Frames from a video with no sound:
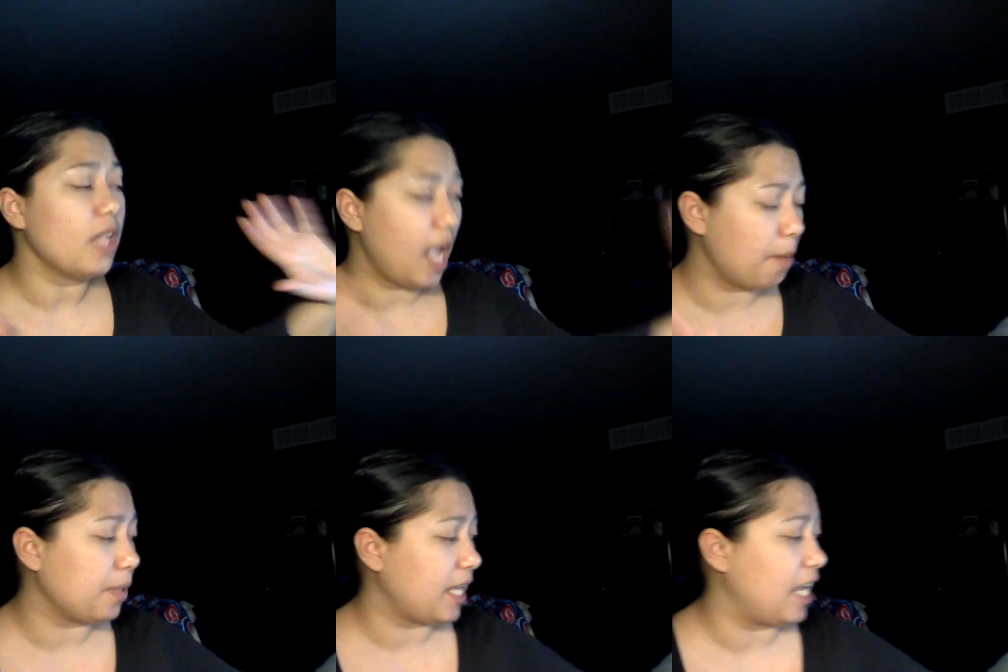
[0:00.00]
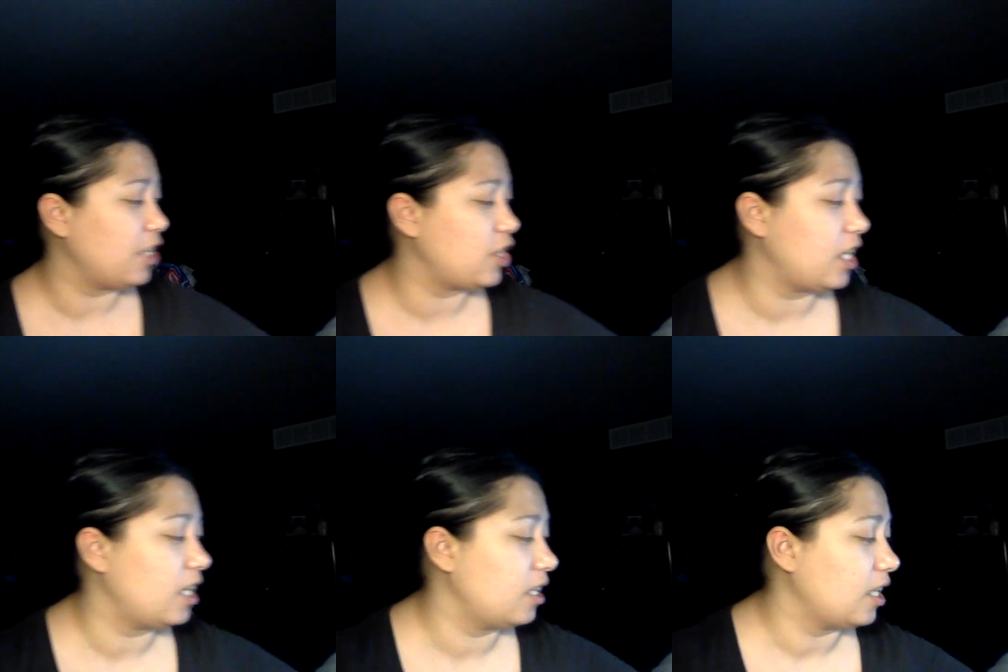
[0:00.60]
application.
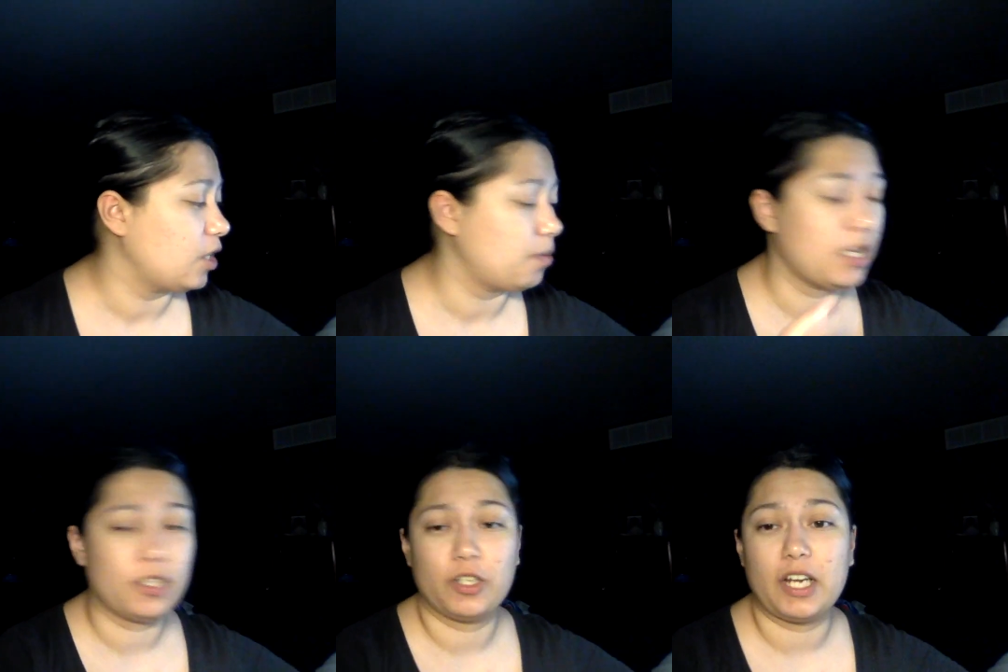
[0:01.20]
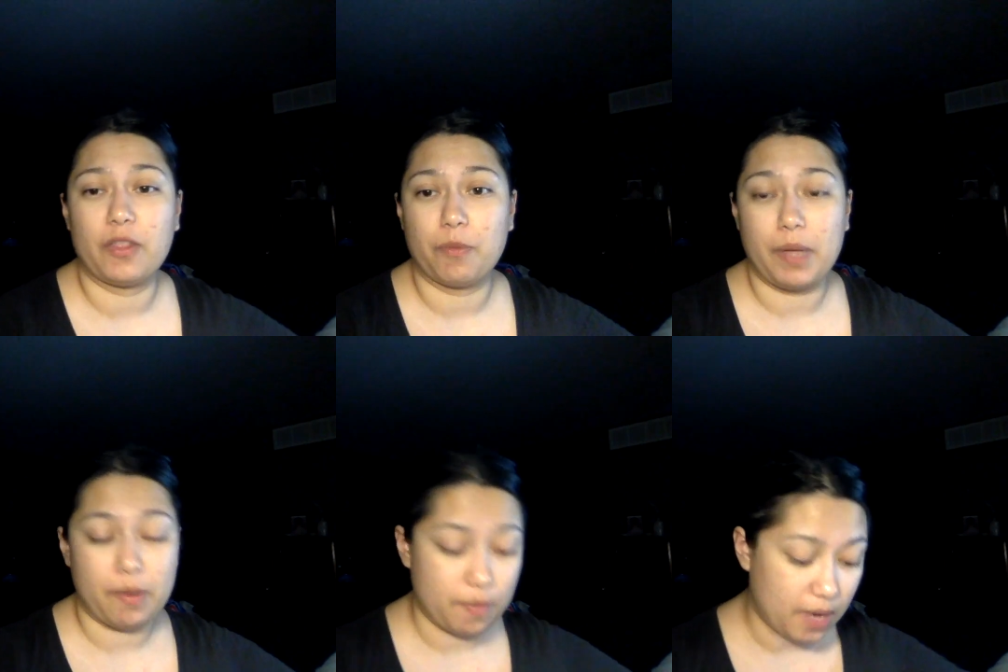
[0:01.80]
I should probably turn down the
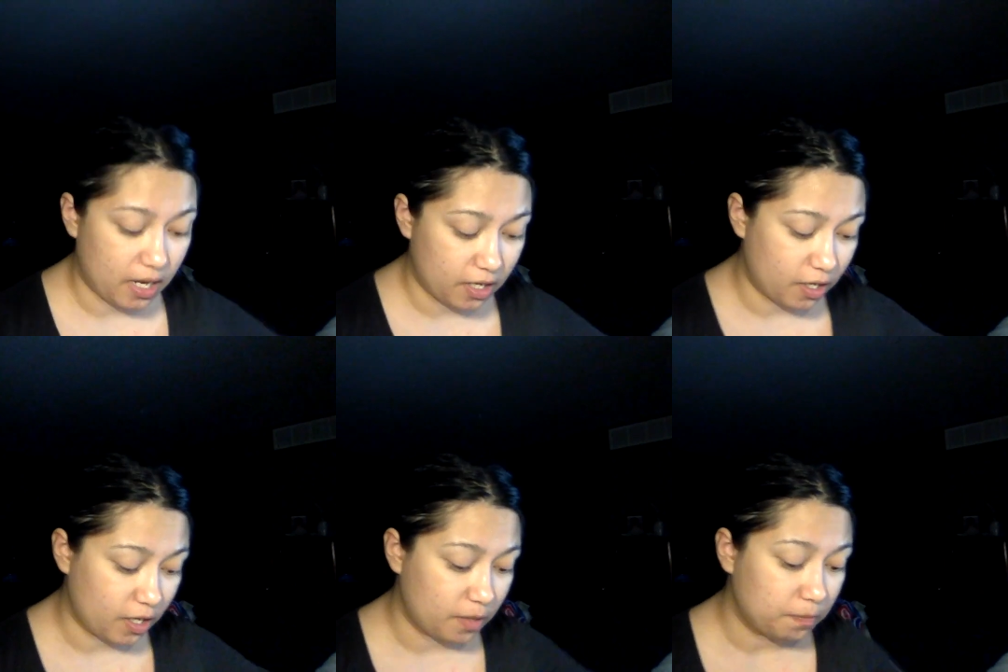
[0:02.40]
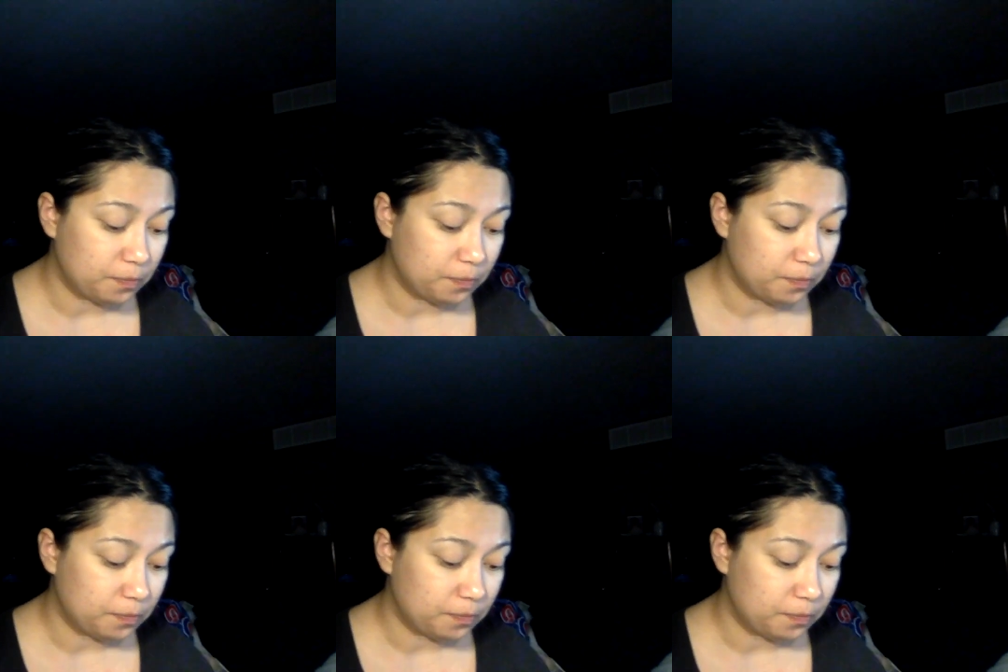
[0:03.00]
baby monitor.